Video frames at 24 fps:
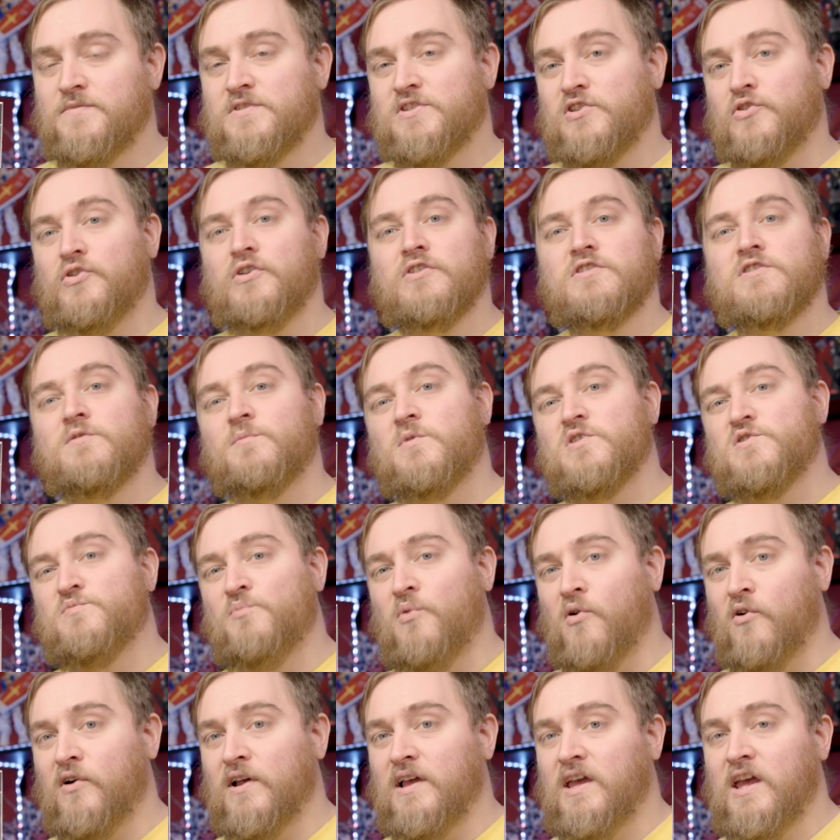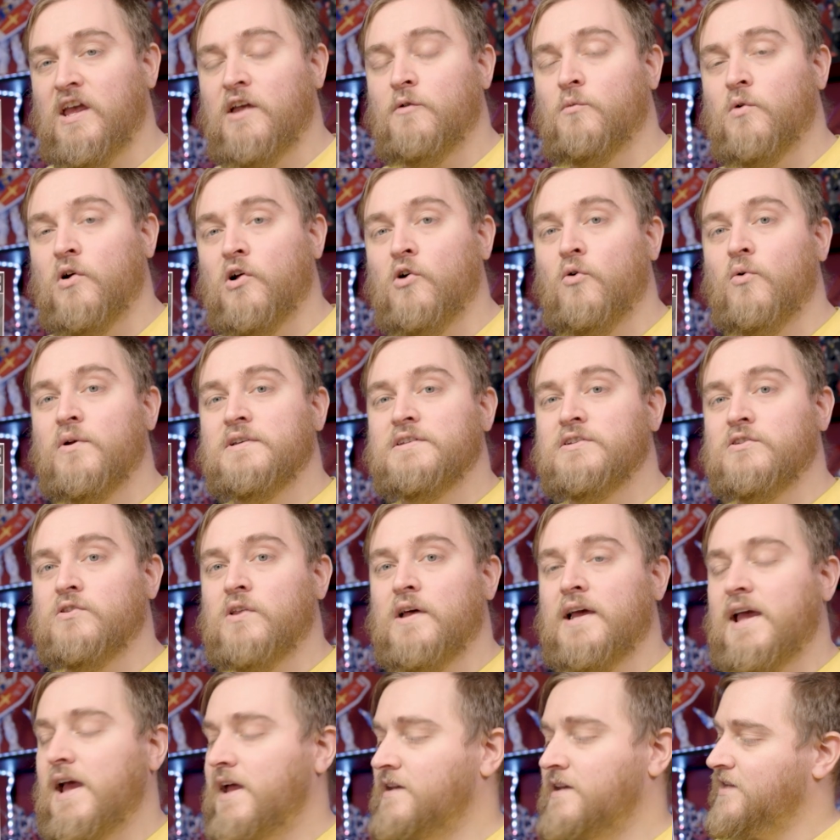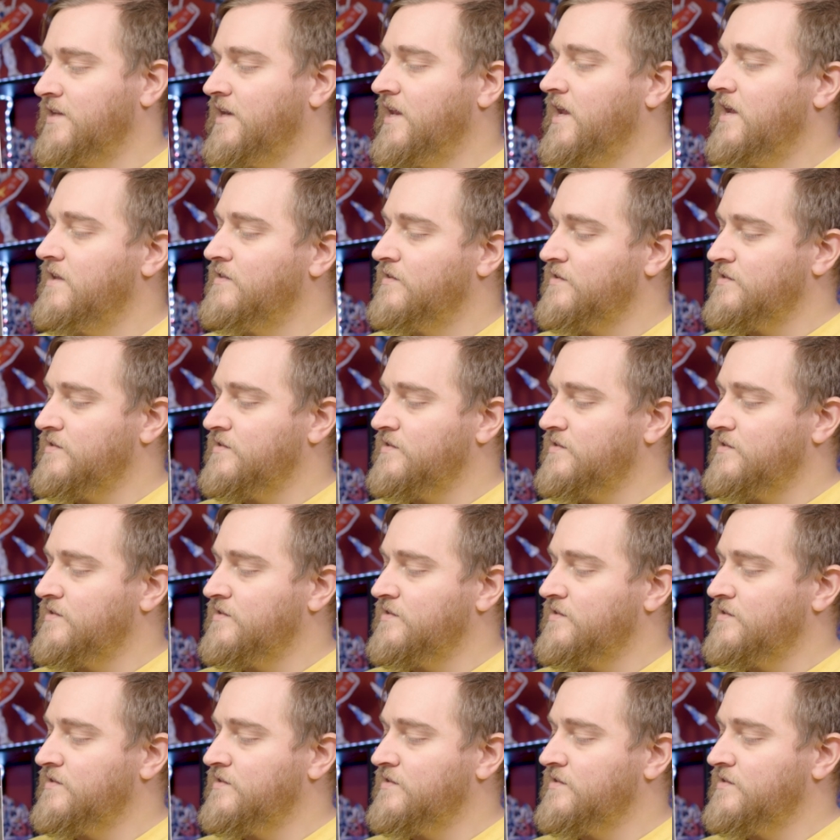So here's the most boring kit we're going to look today.